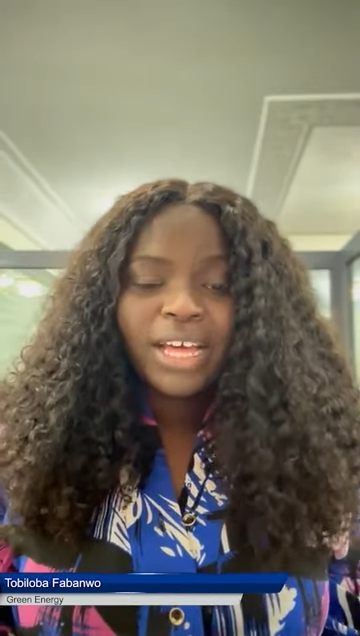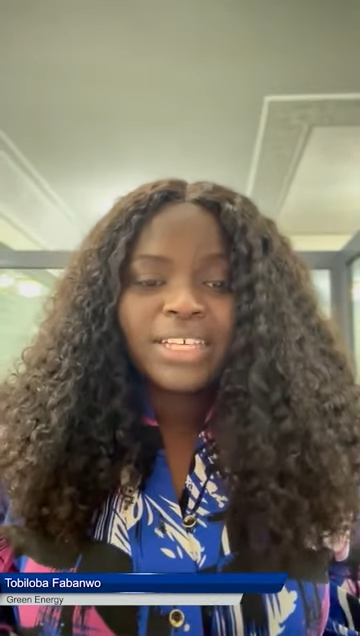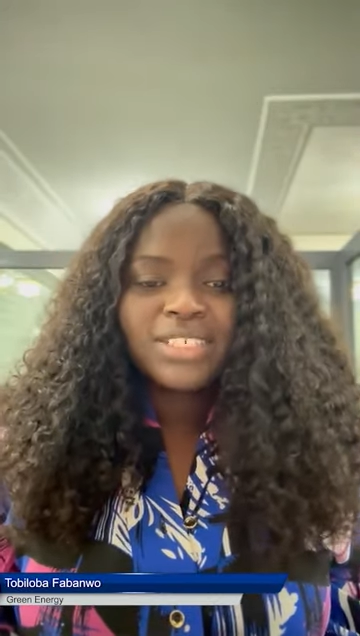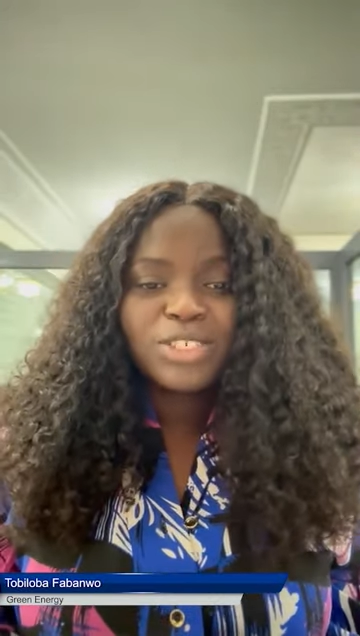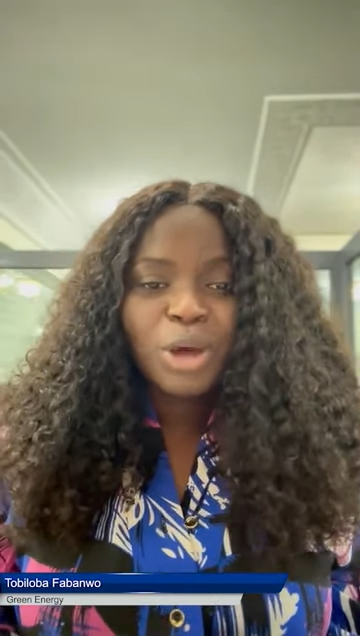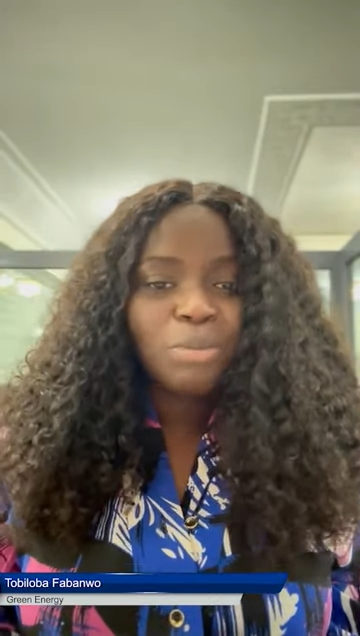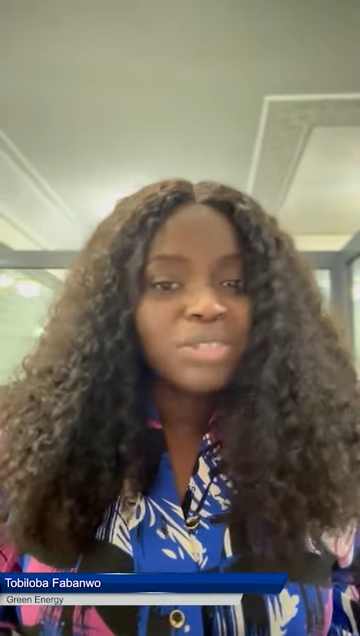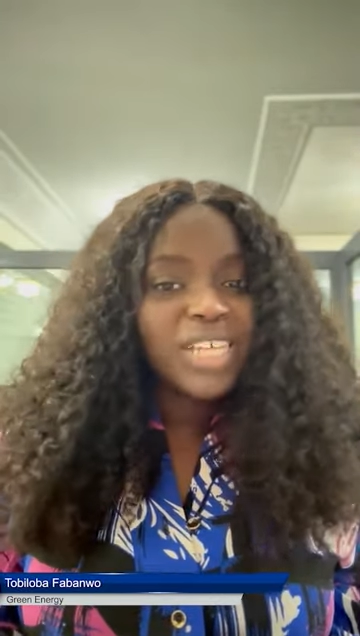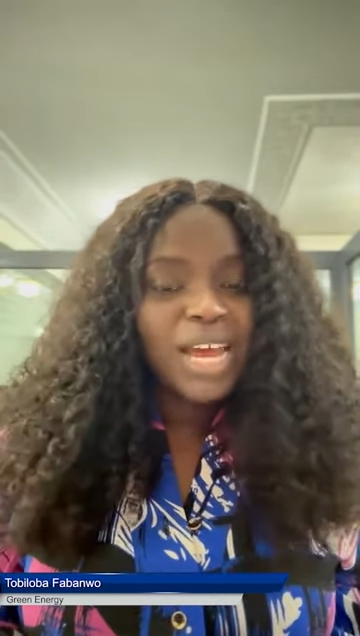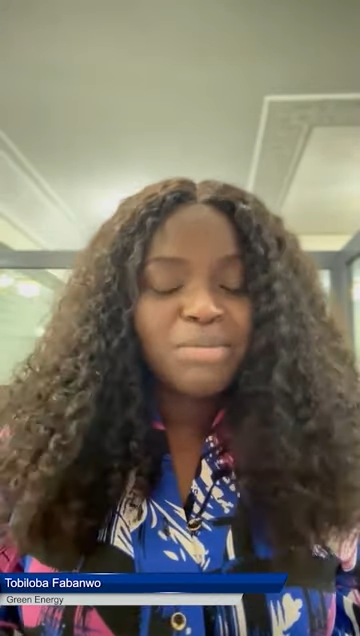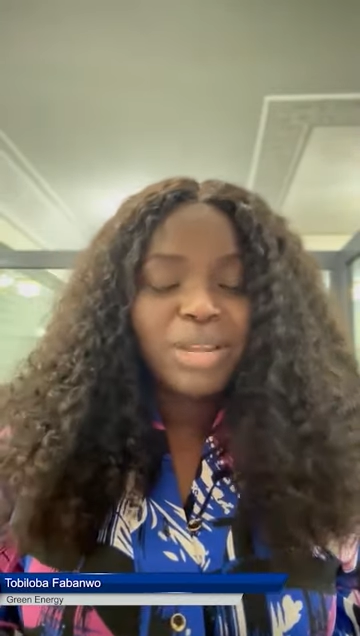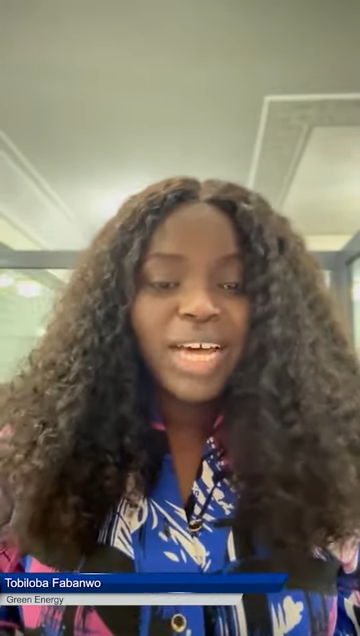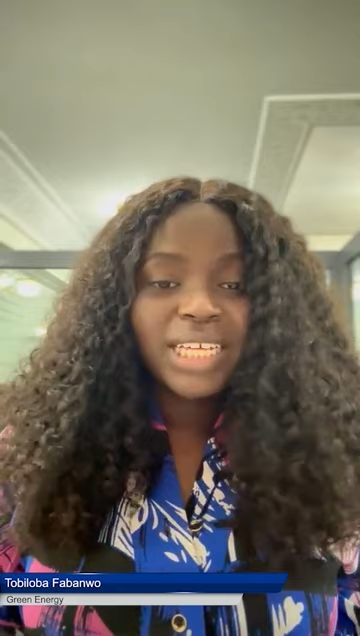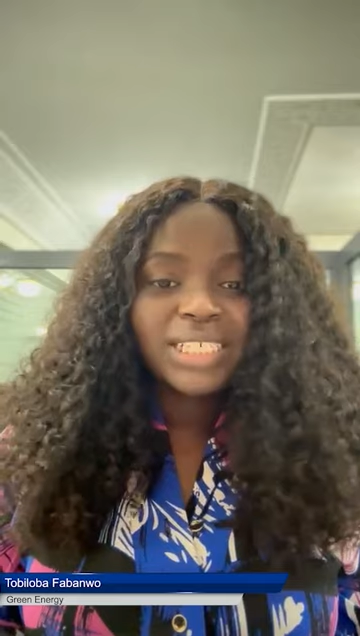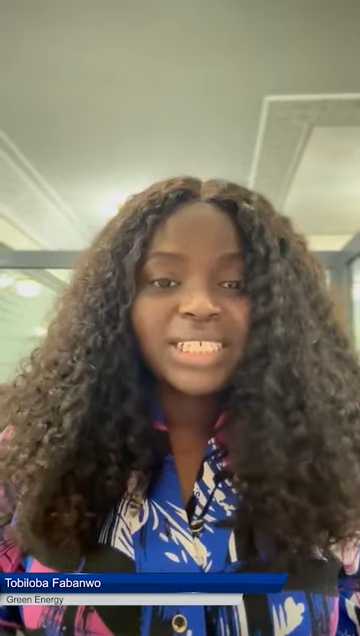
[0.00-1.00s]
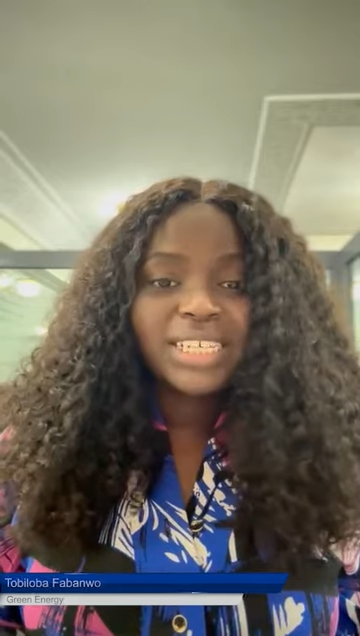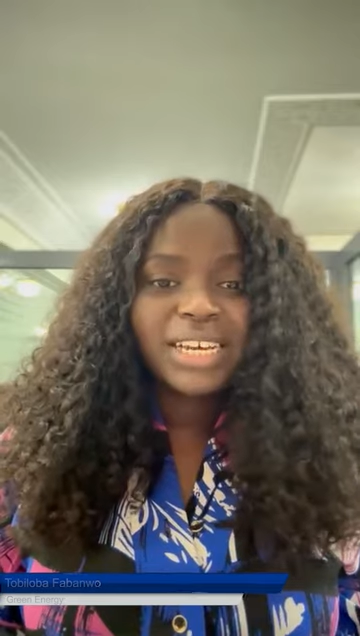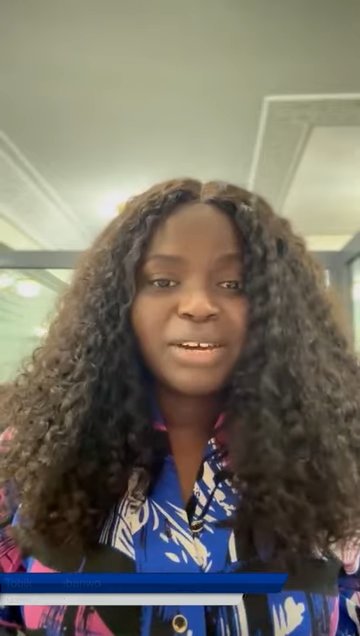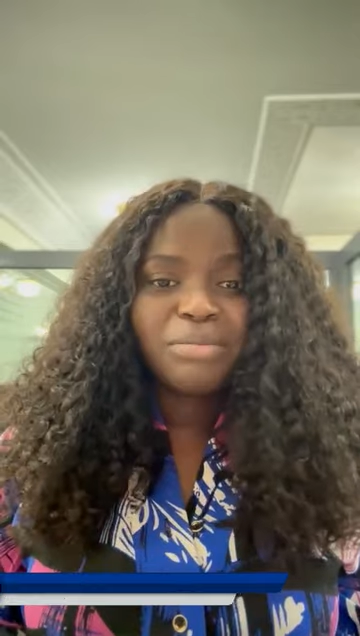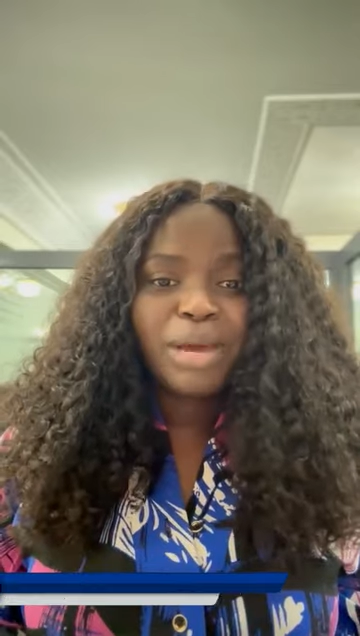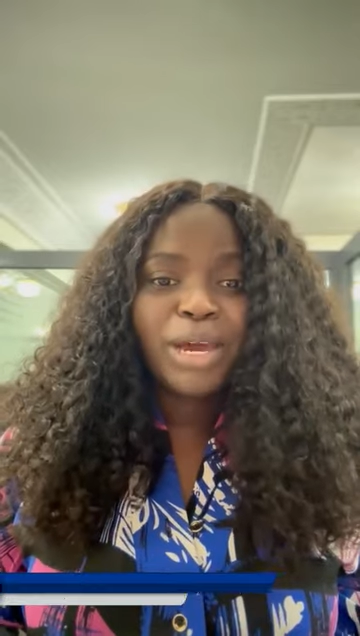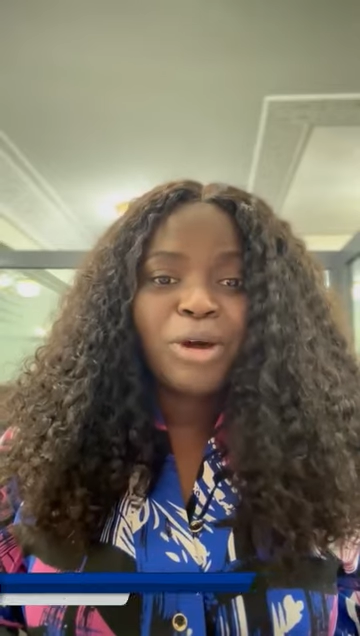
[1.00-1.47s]
Sometime last
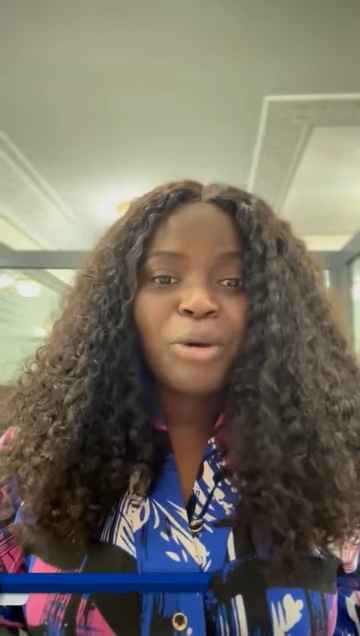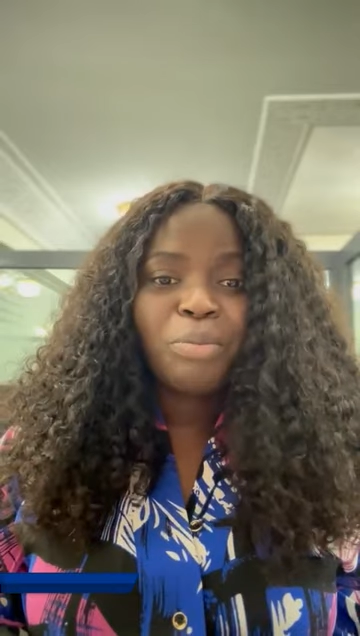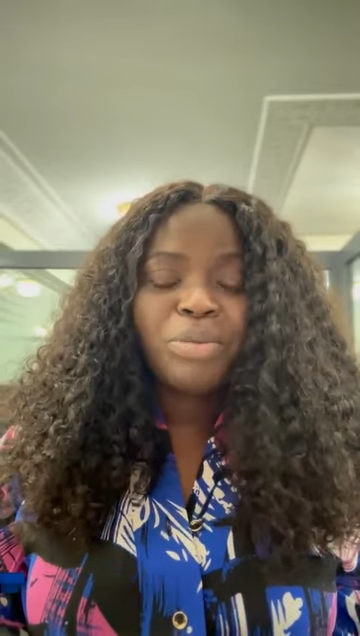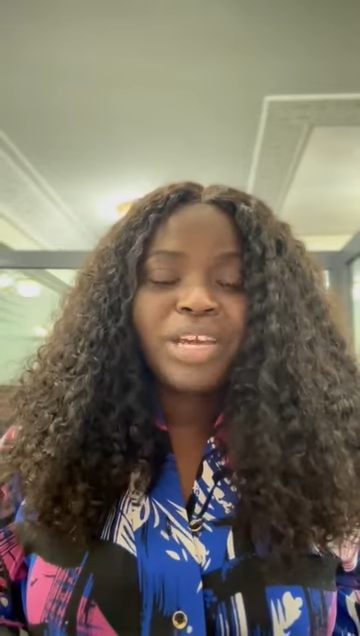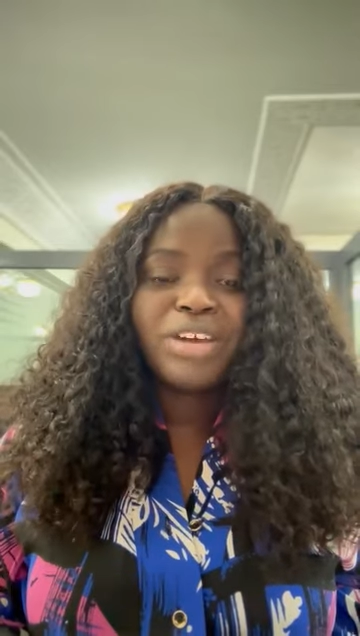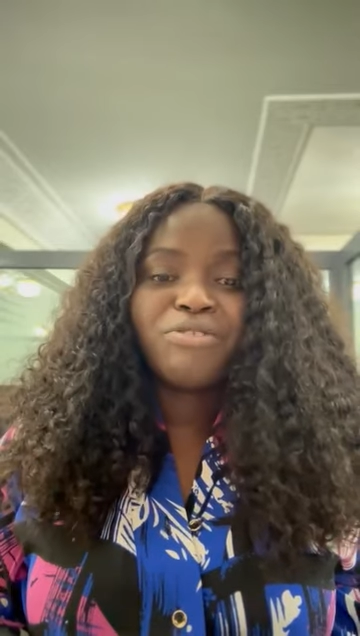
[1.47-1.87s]
year, my company